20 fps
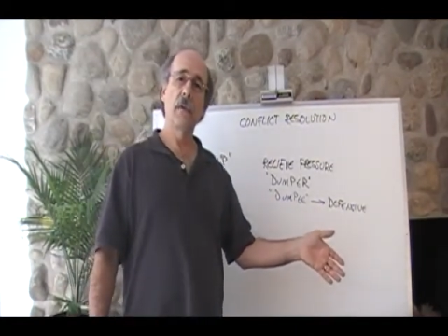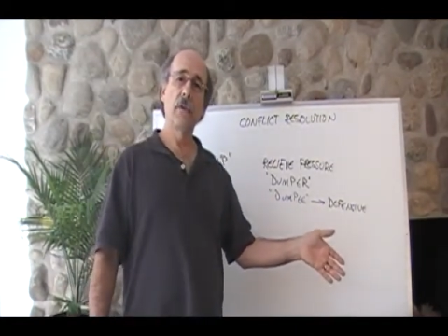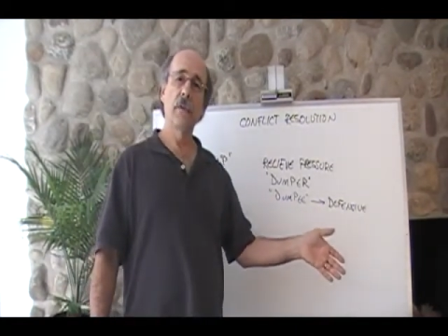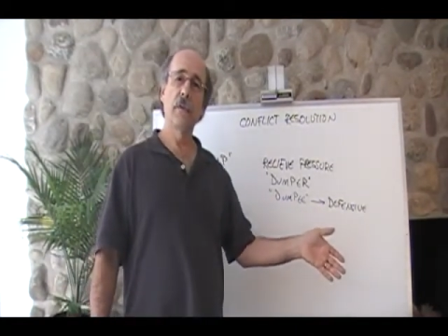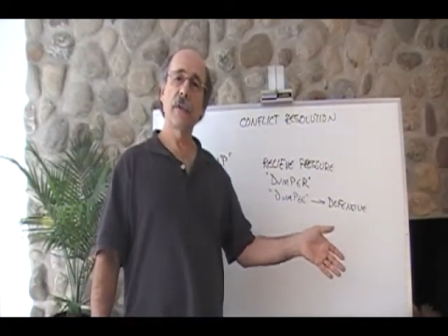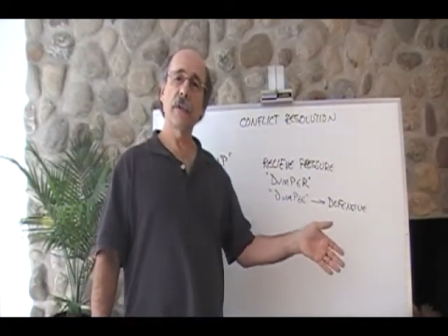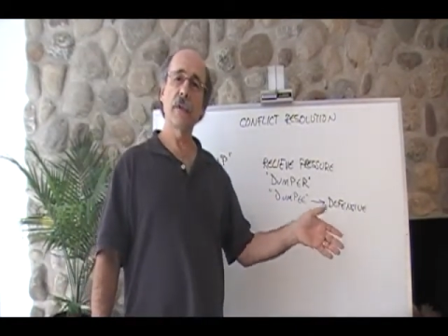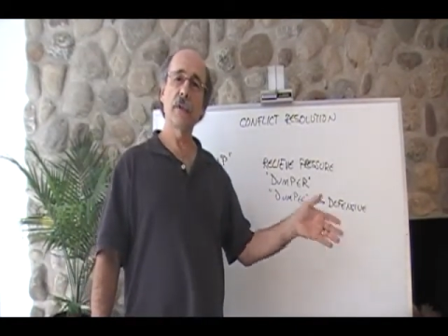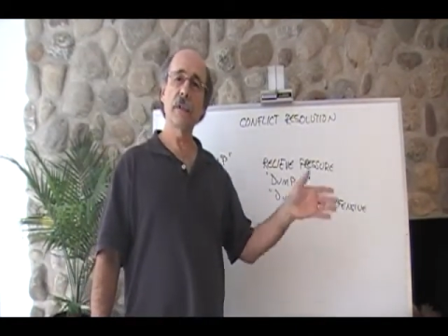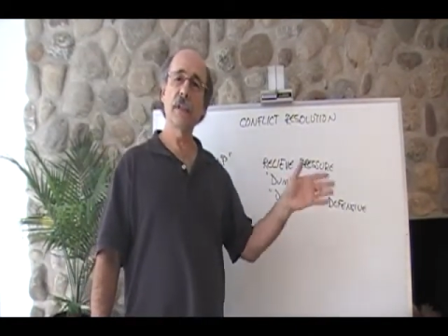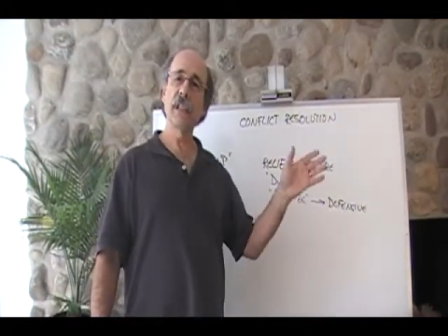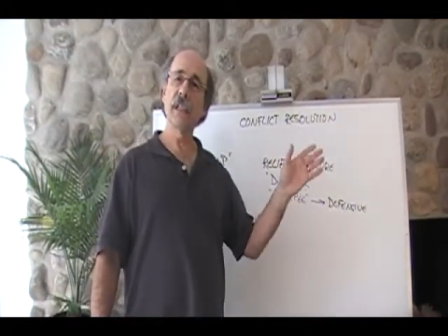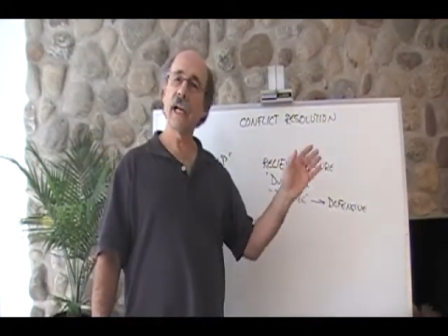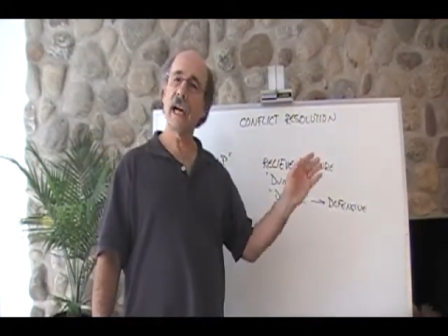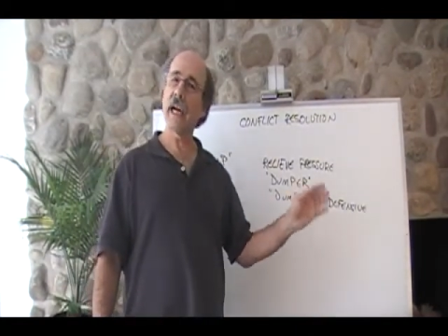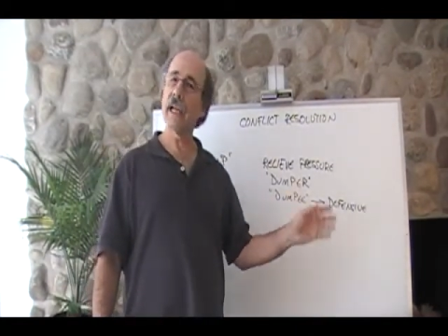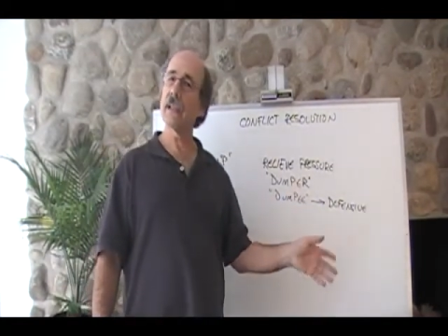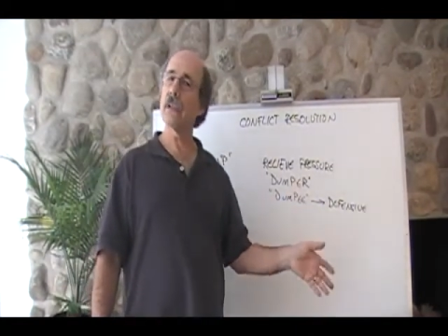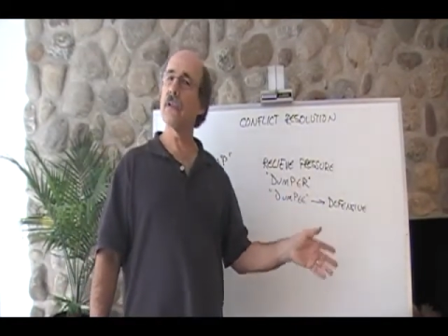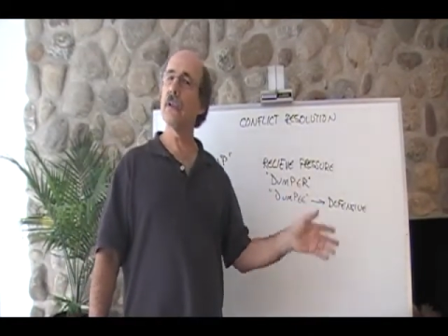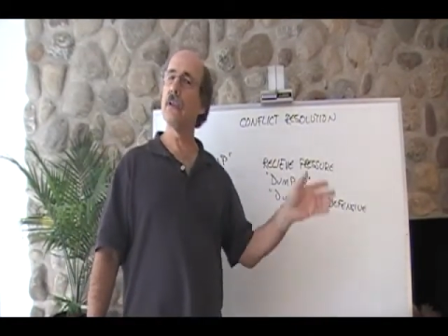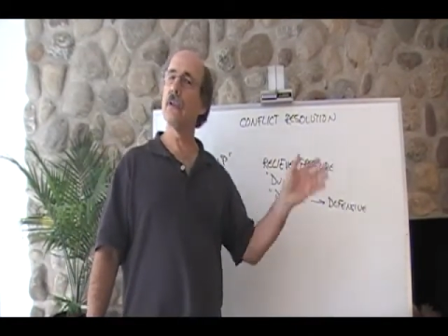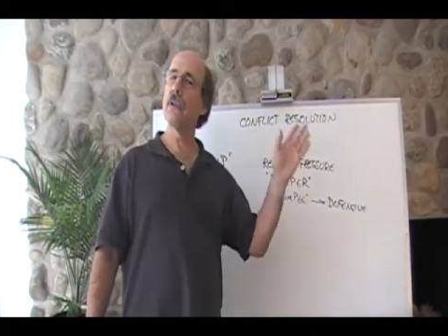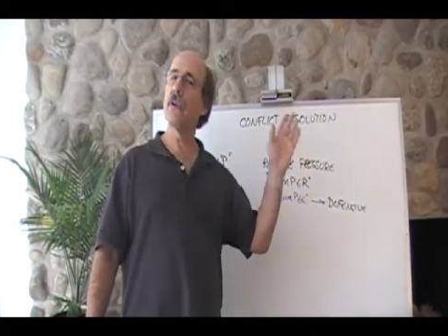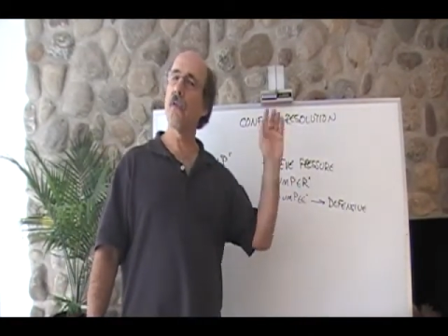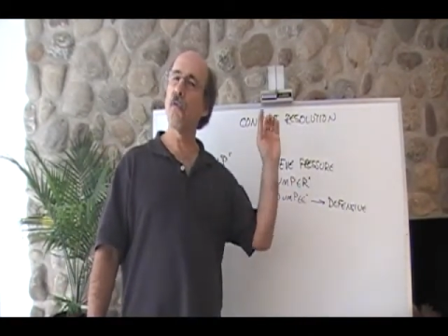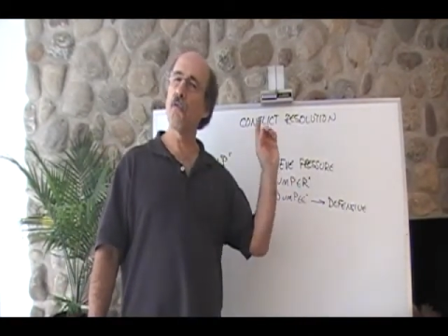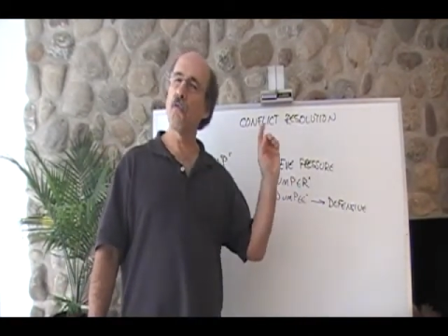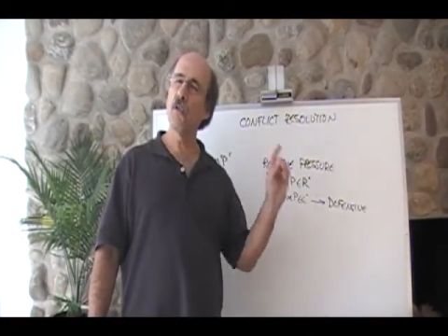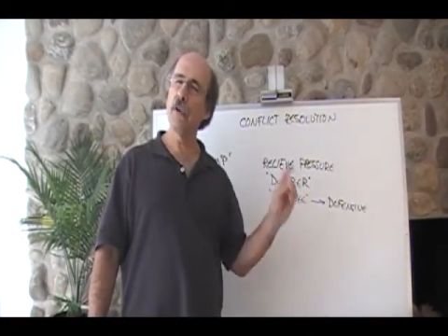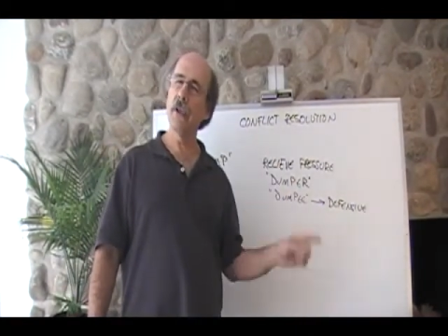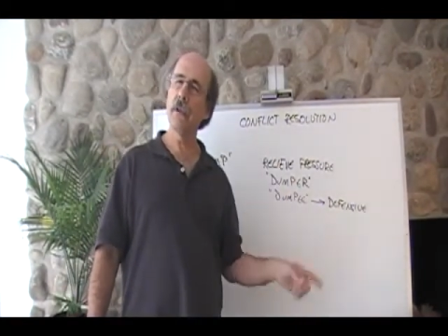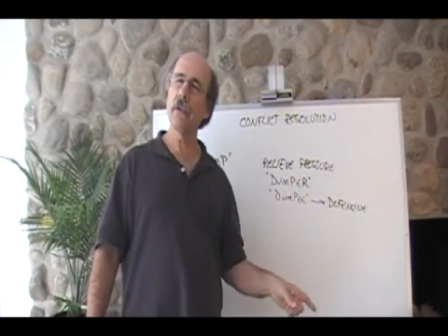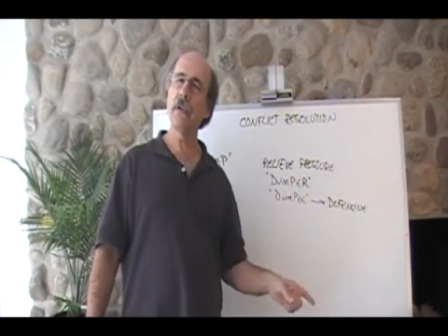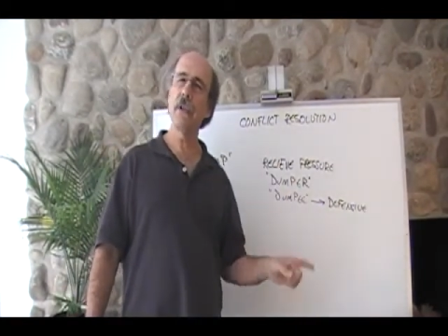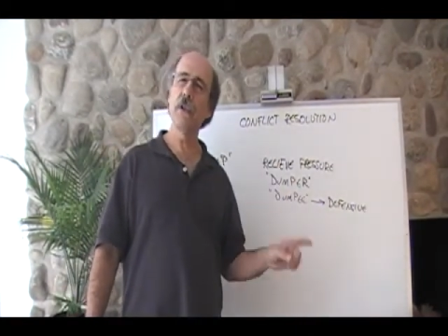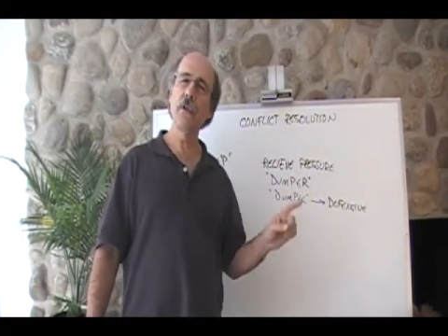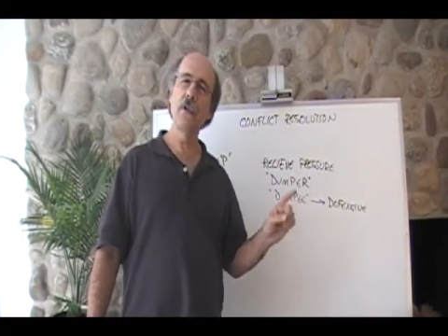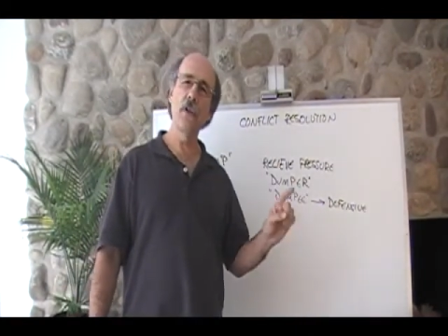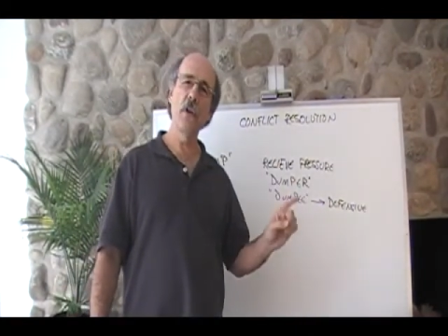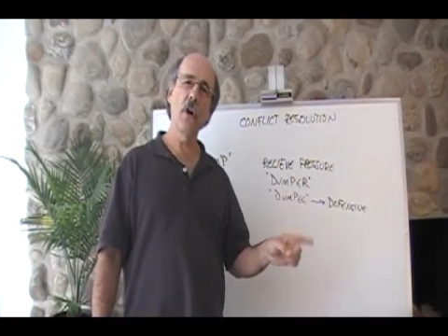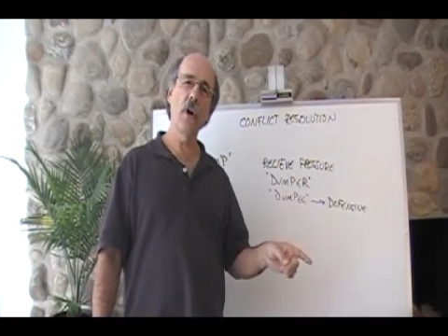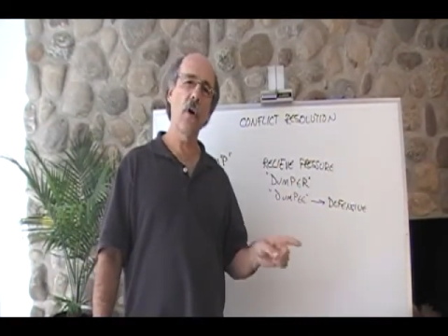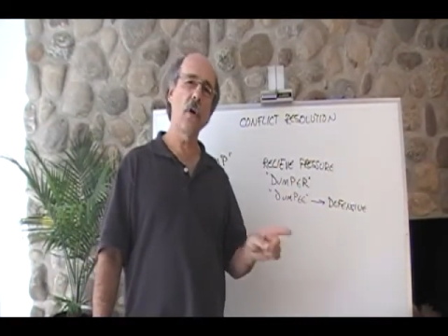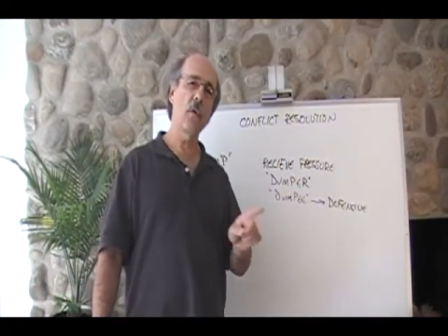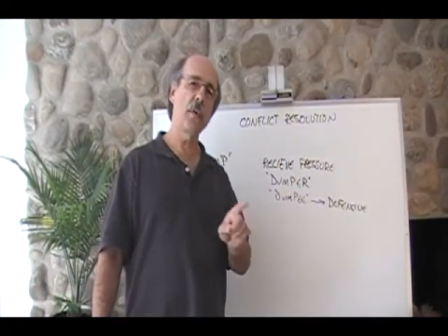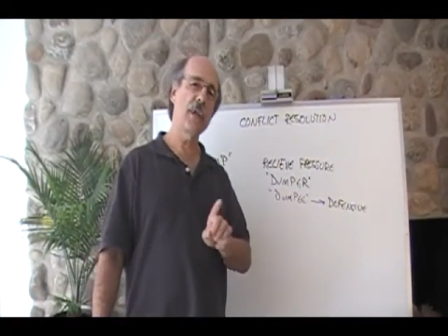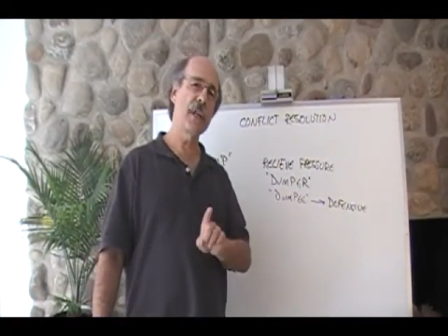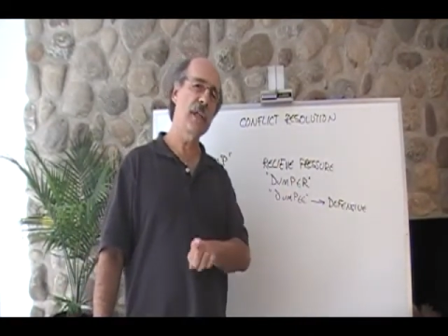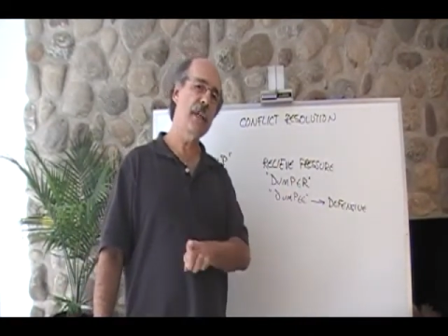They're not going to really know